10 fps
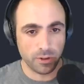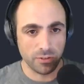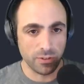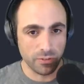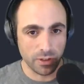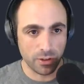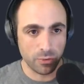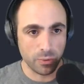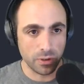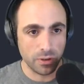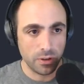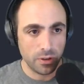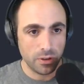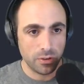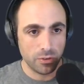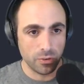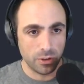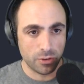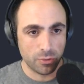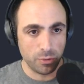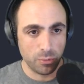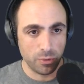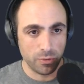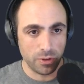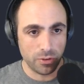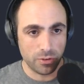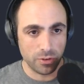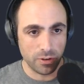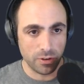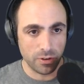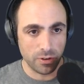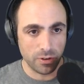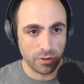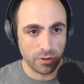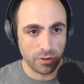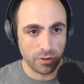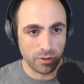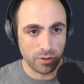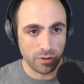of the flex 1. So let's remove this flex 1.